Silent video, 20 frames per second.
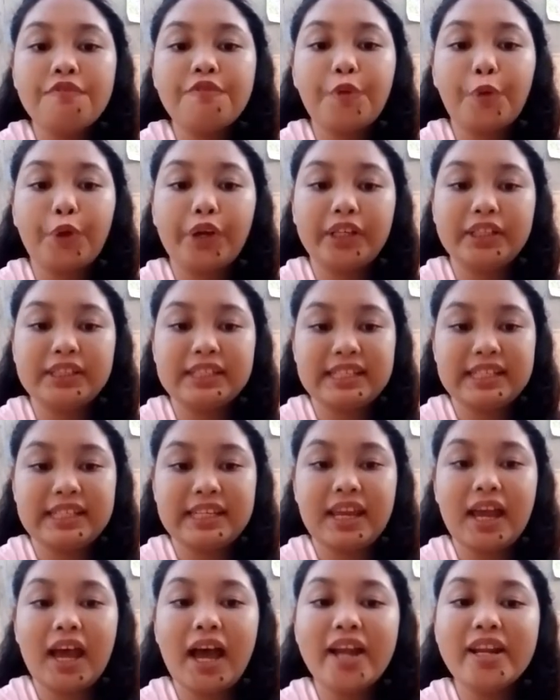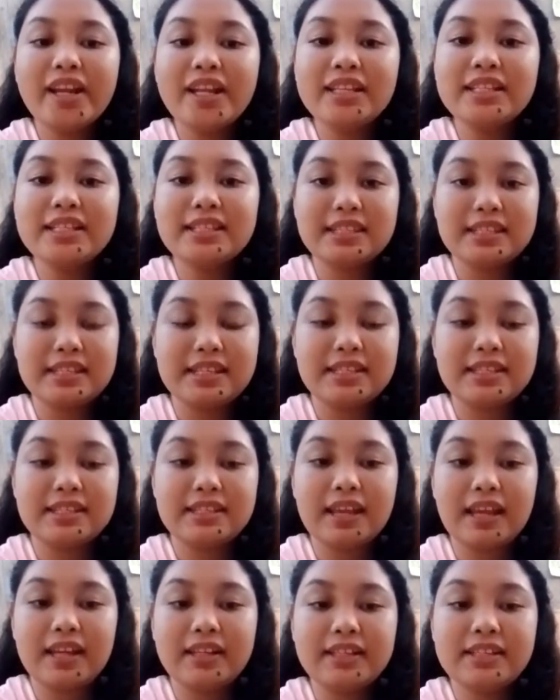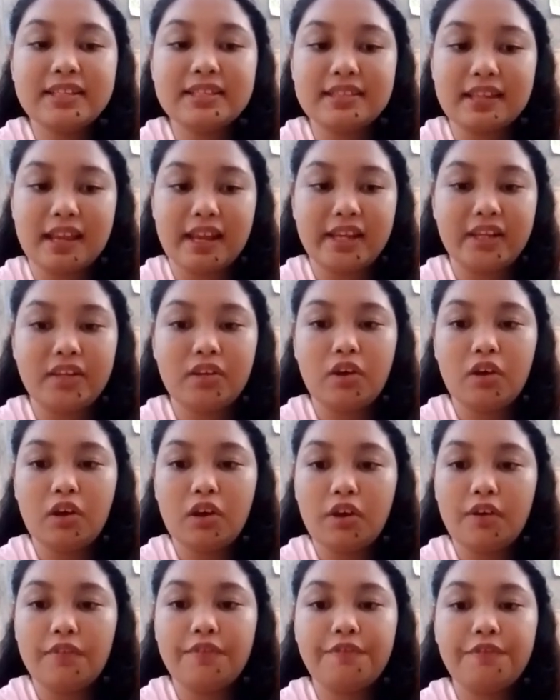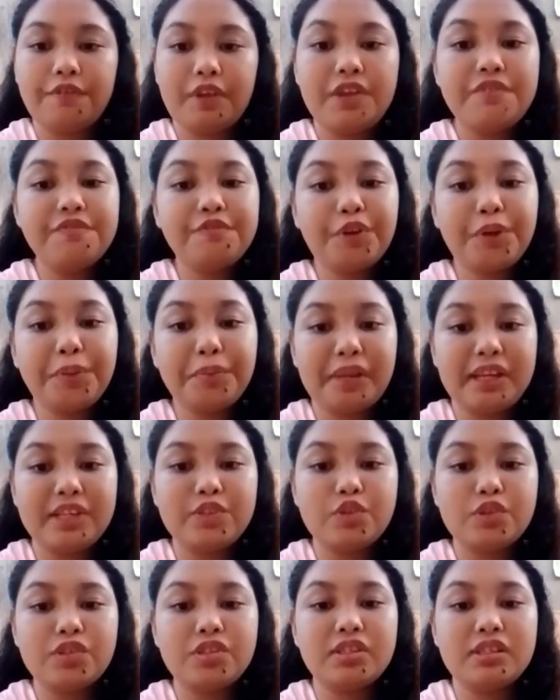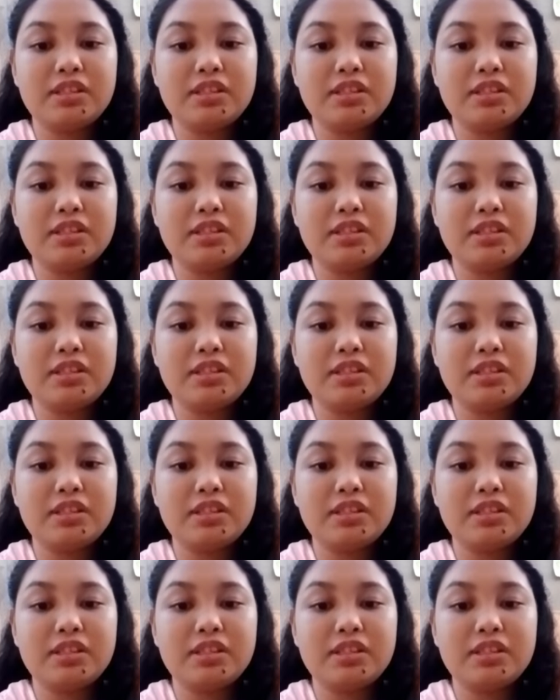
for the analysis and design of information